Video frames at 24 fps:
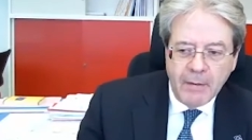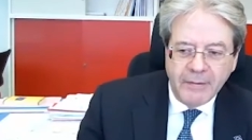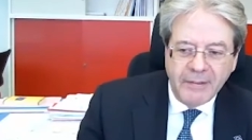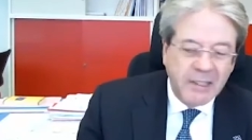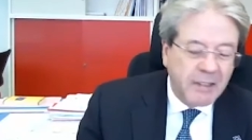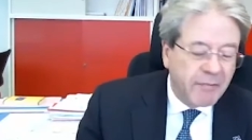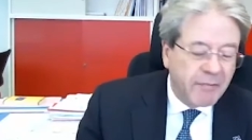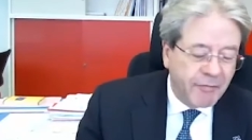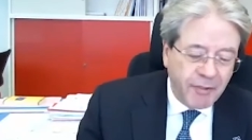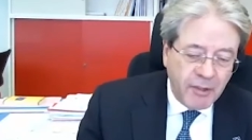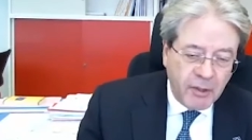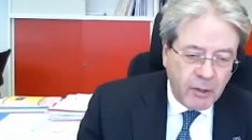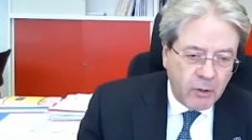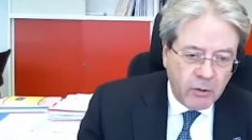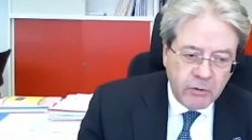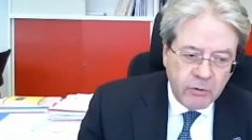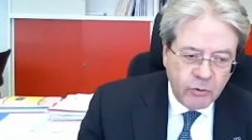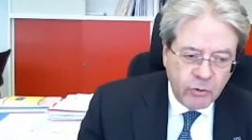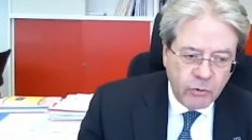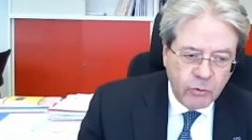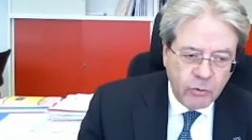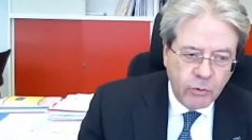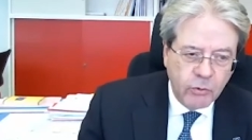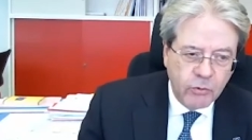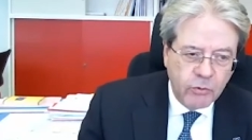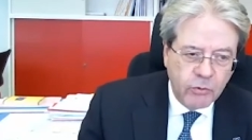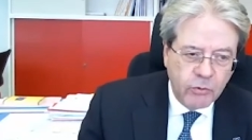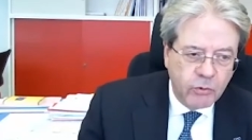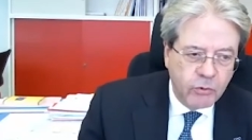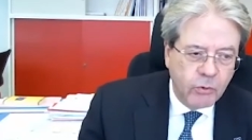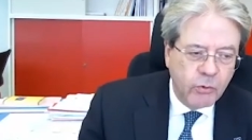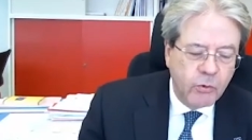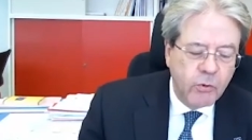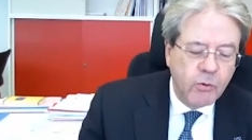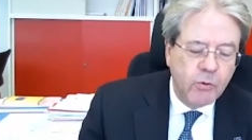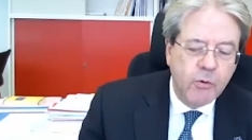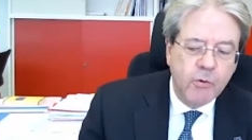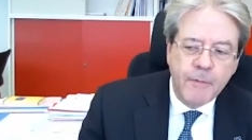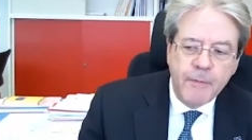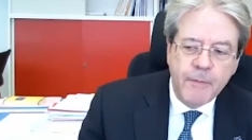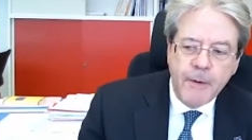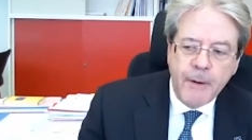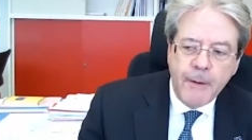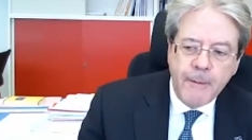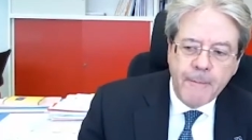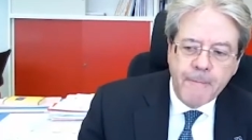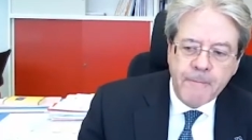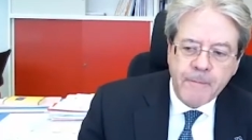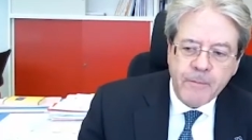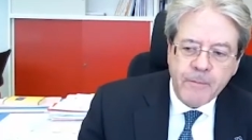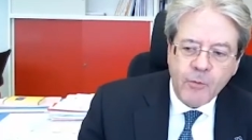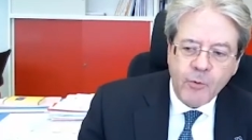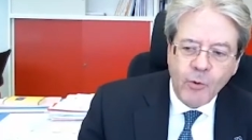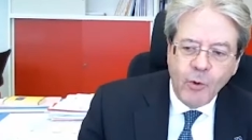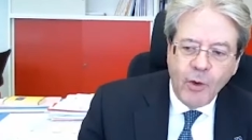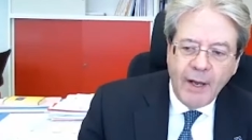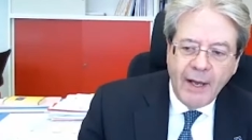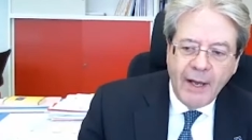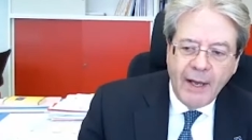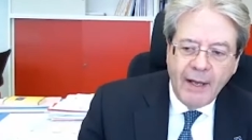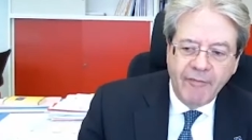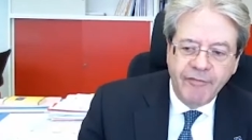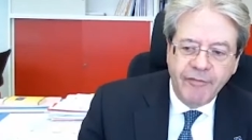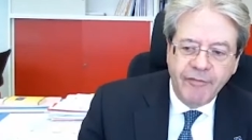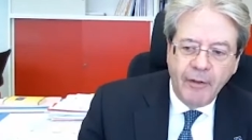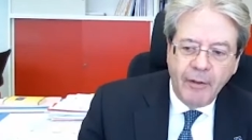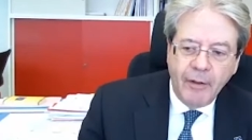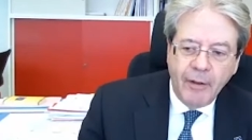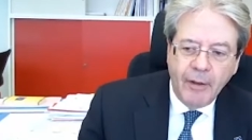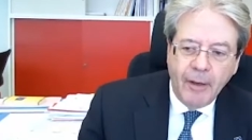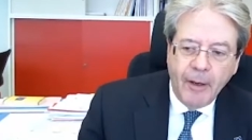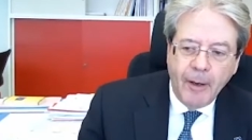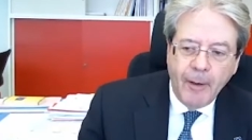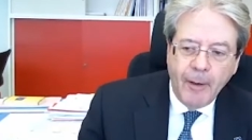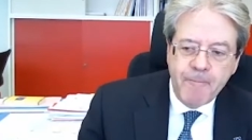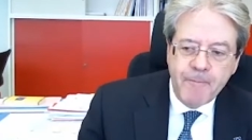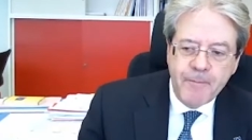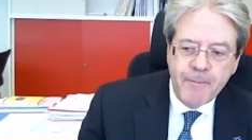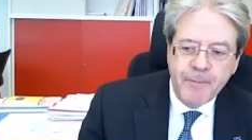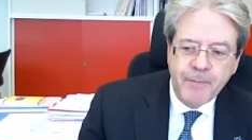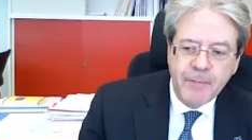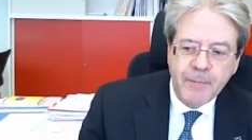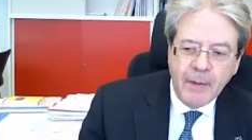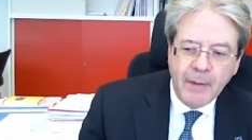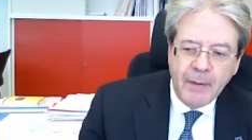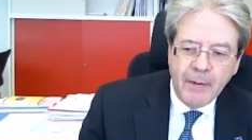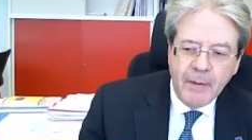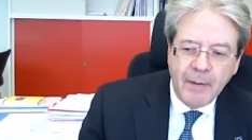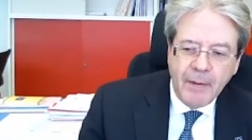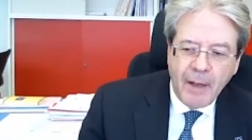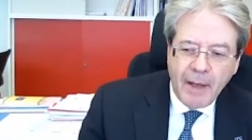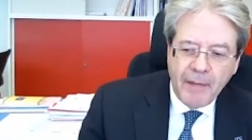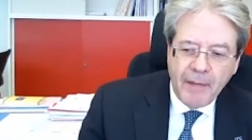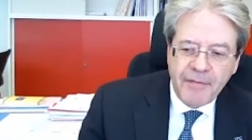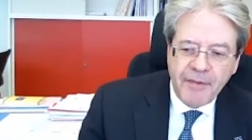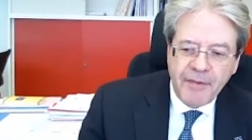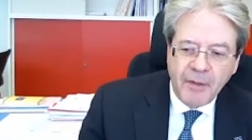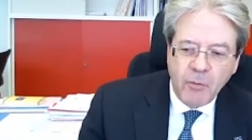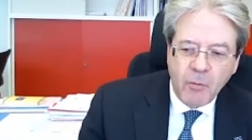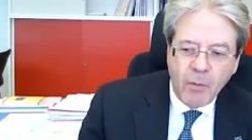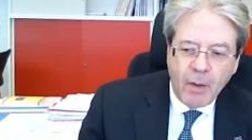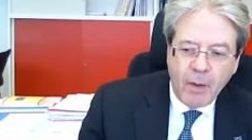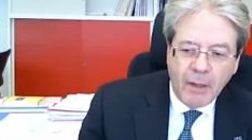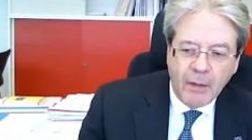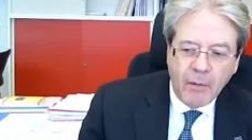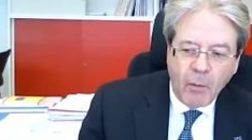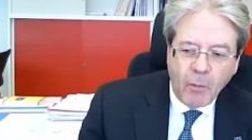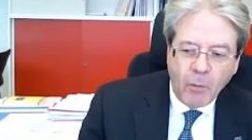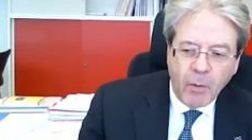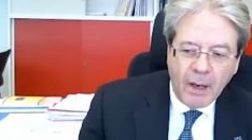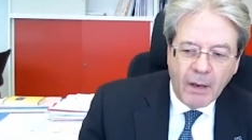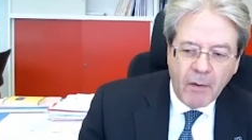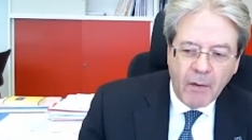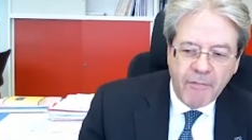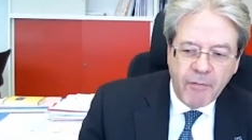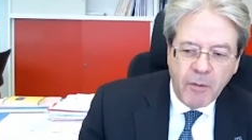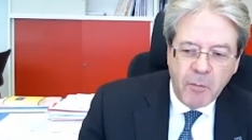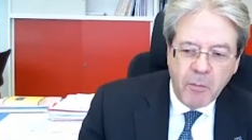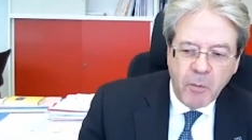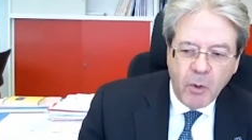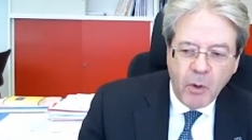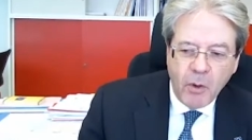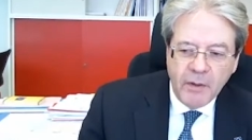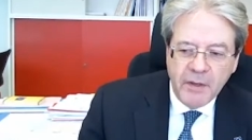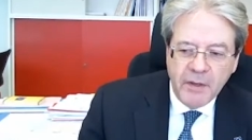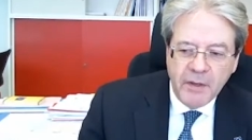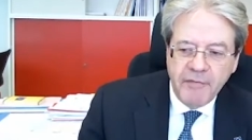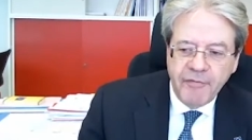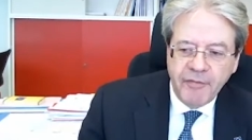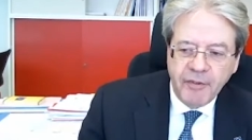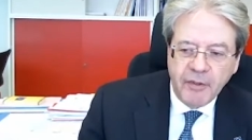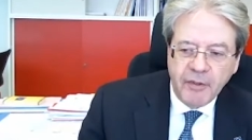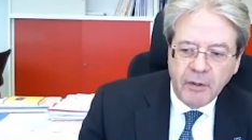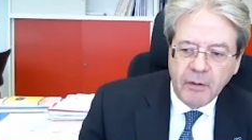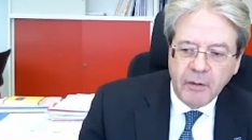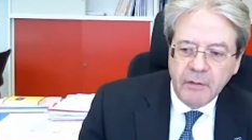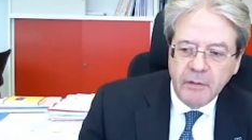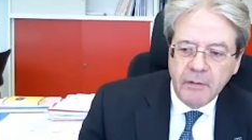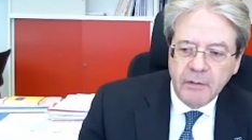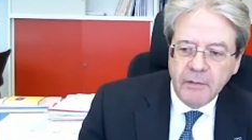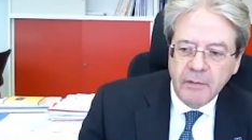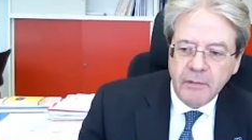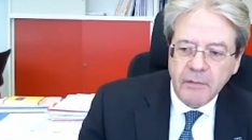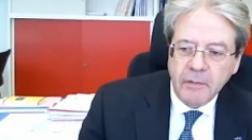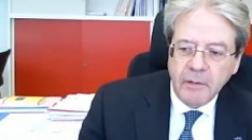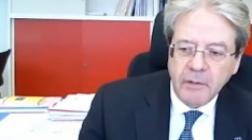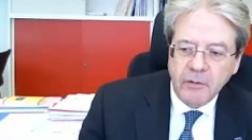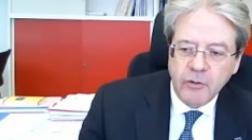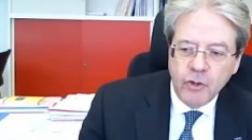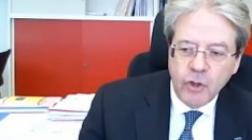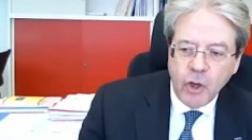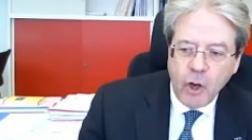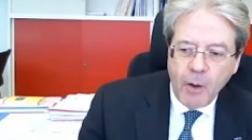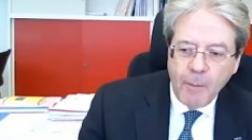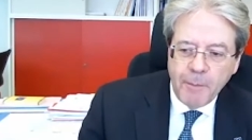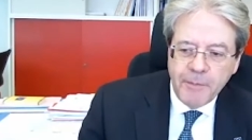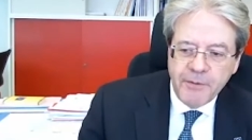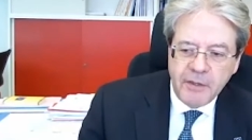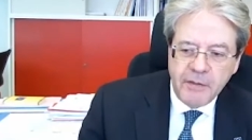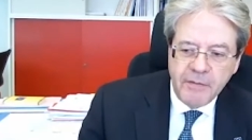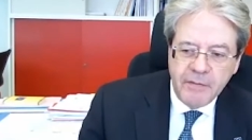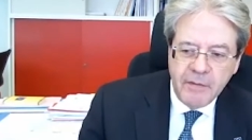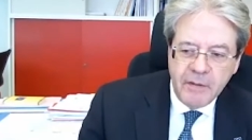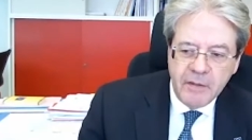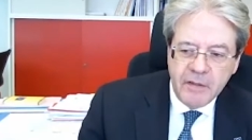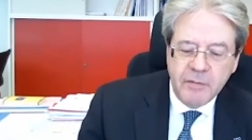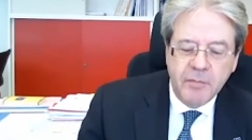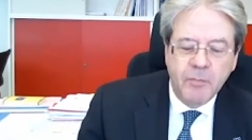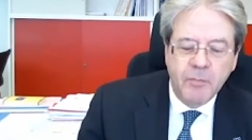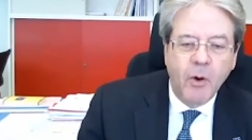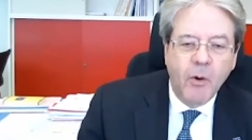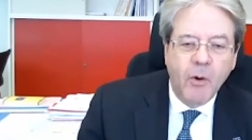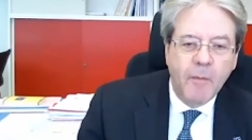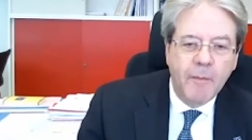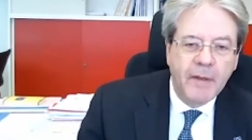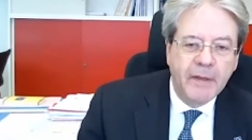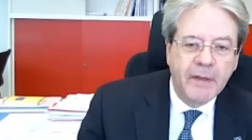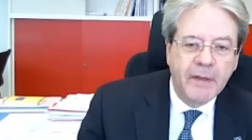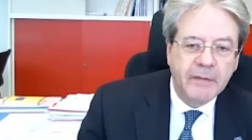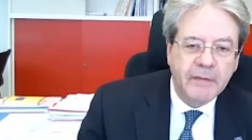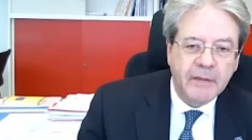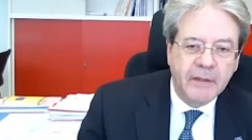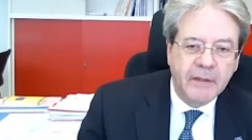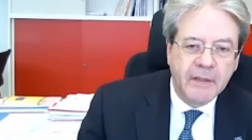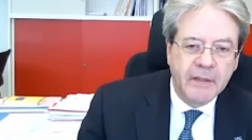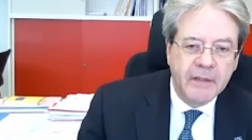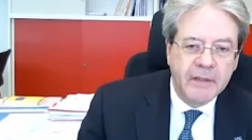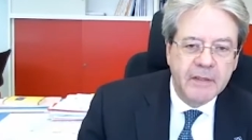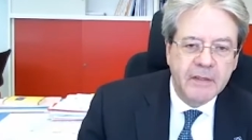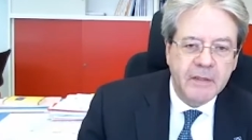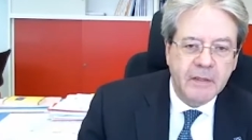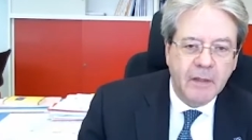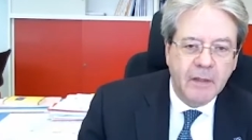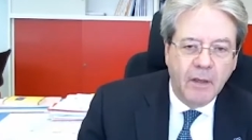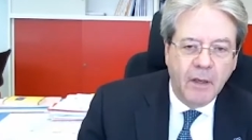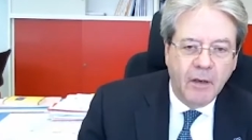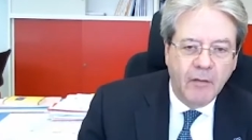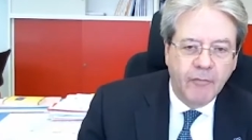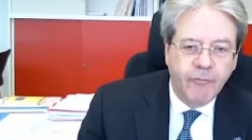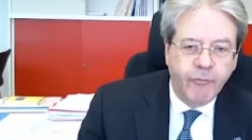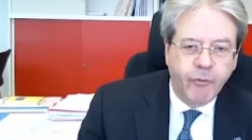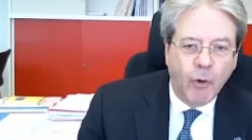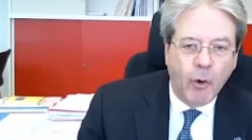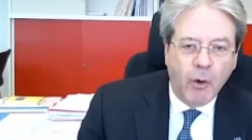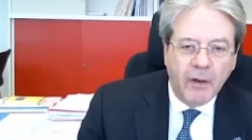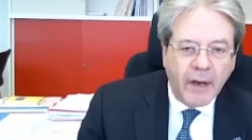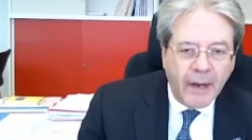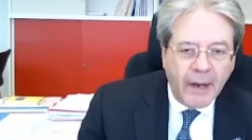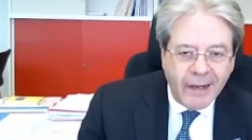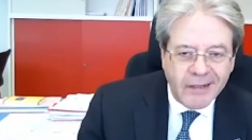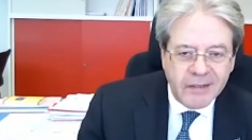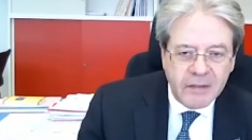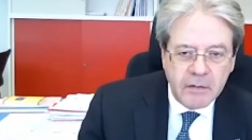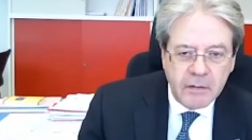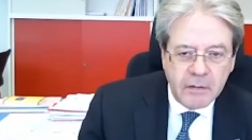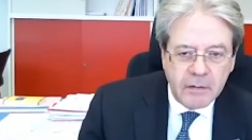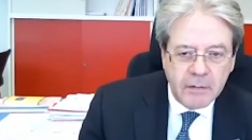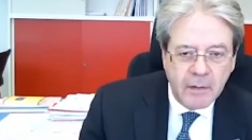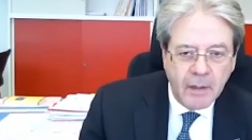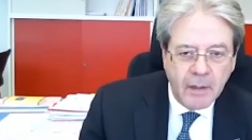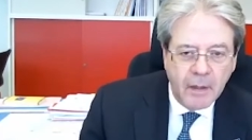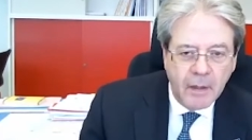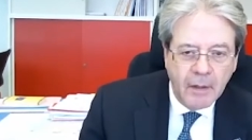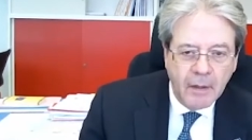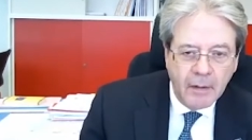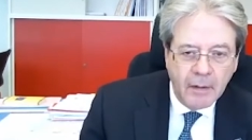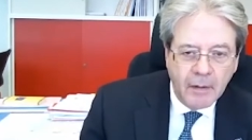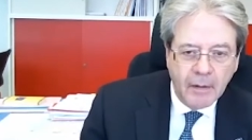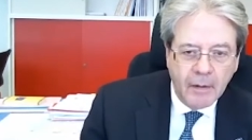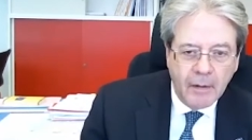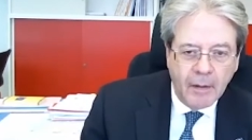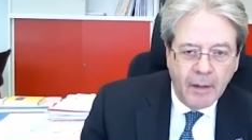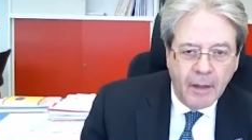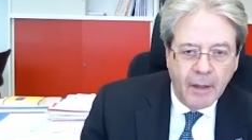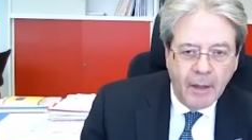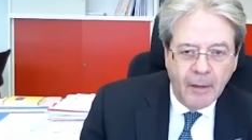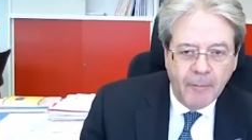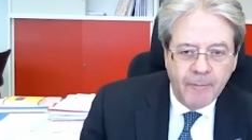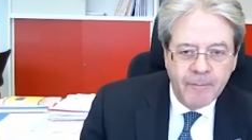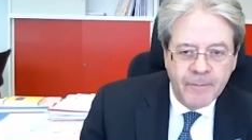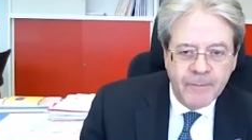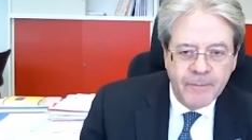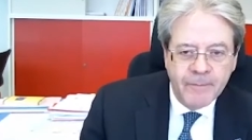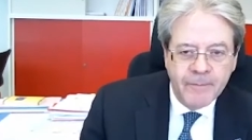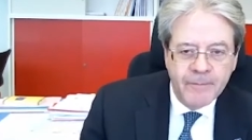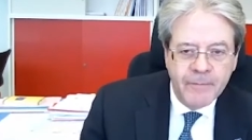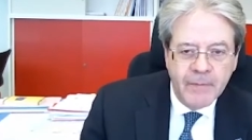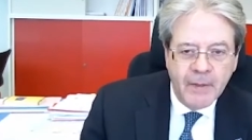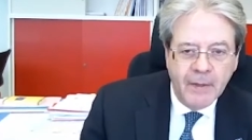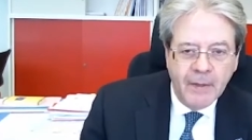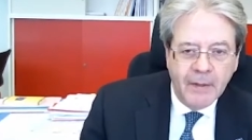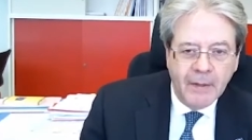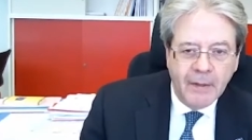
Difficult to have. I think one of the more difficult jobs in this moment is forecast. And